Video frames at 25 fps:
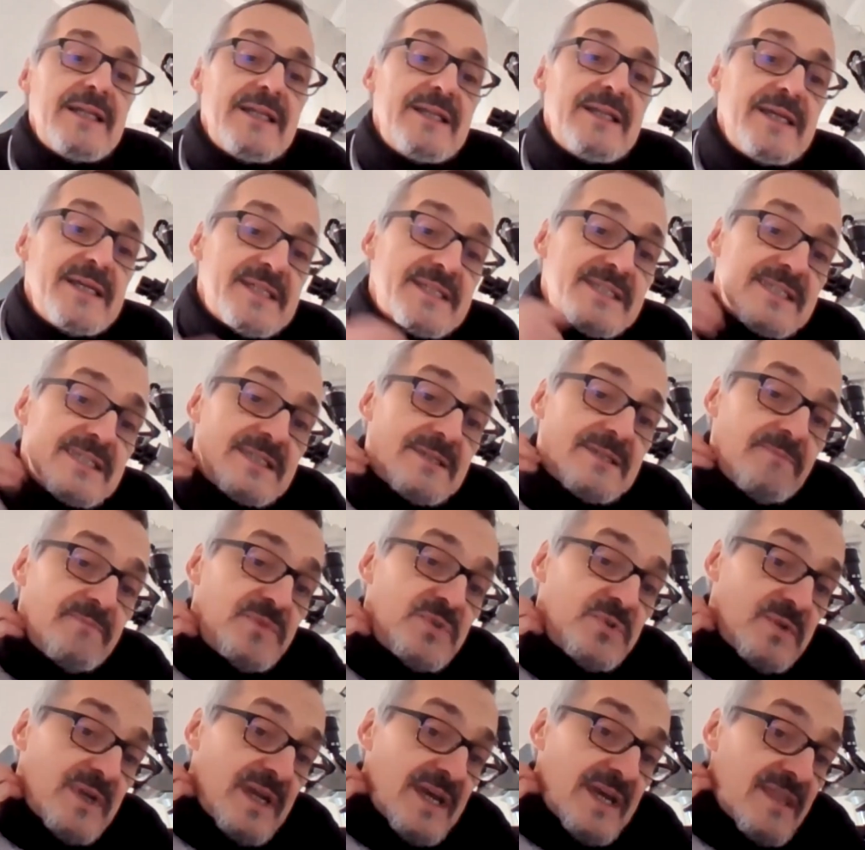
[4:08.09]
Let's
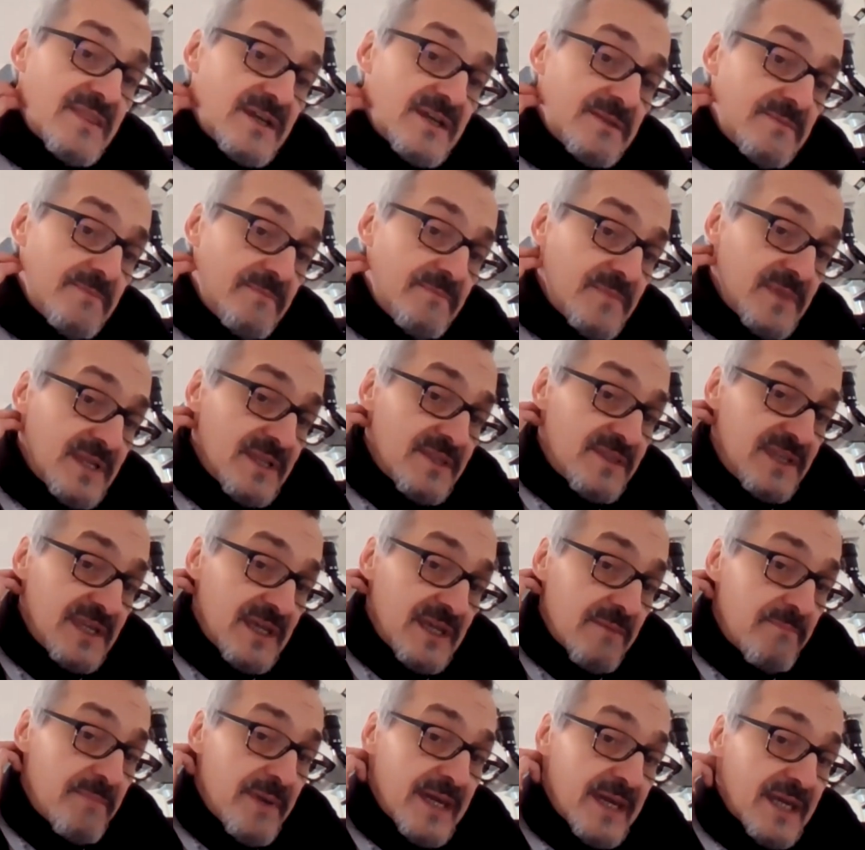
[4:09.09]
together
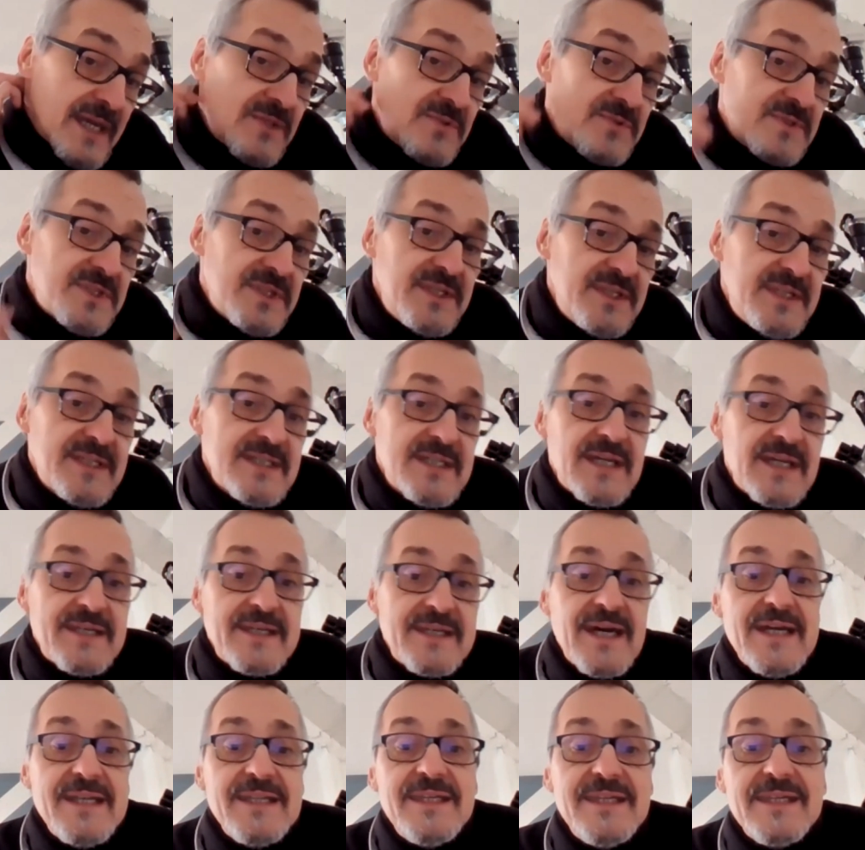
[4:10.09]
think back to the year
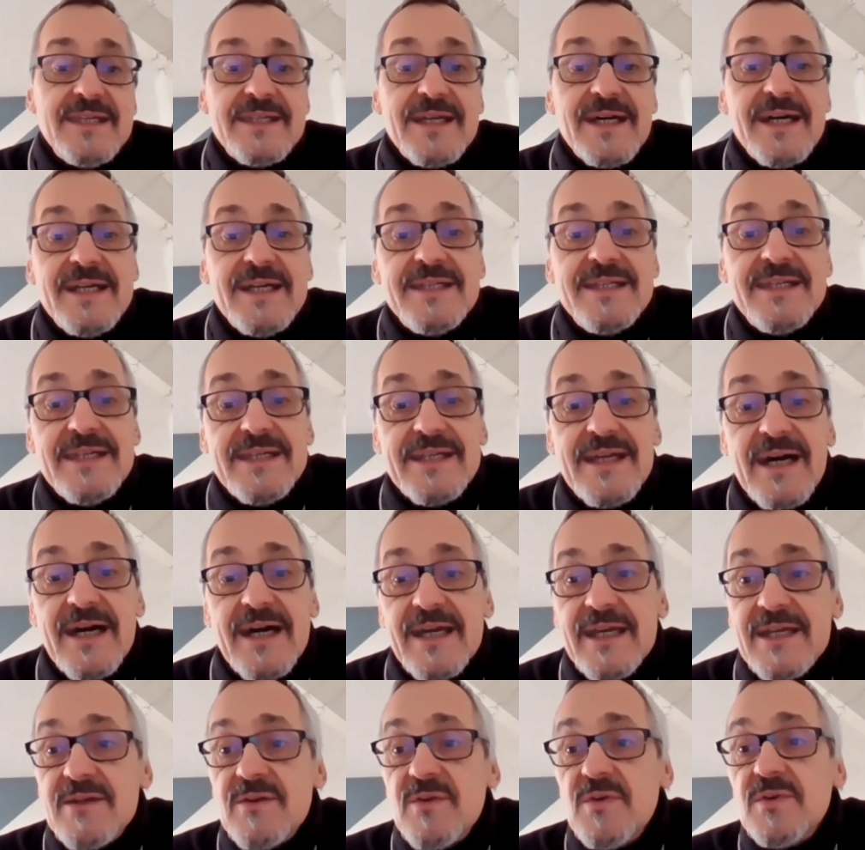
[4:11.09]

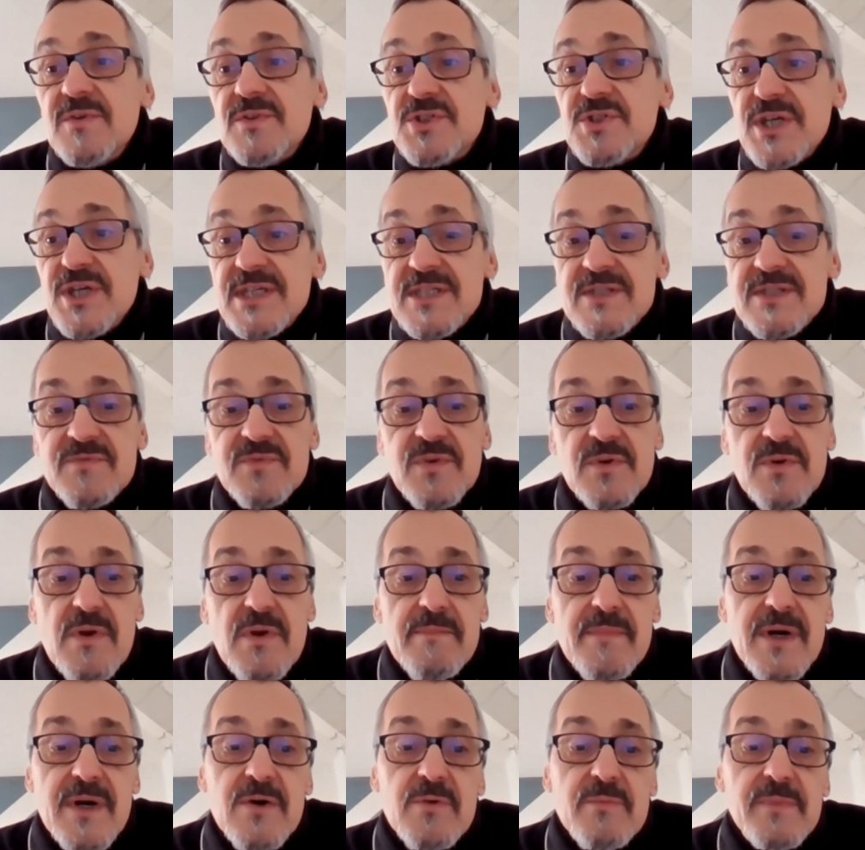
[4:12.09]
1999 just for a
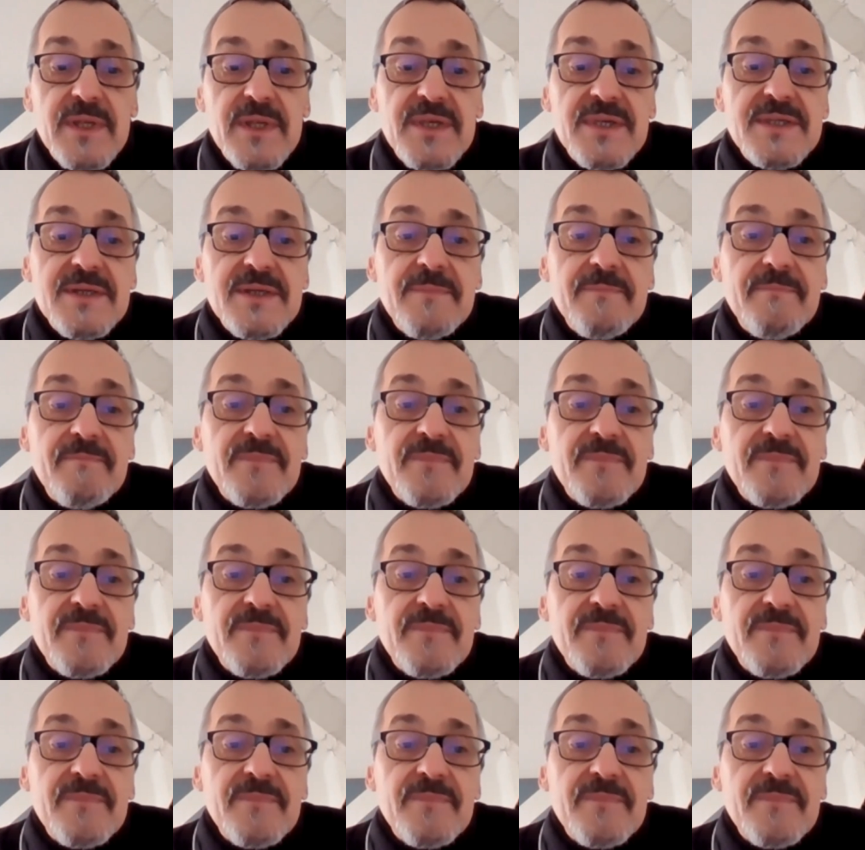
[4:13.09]
moment.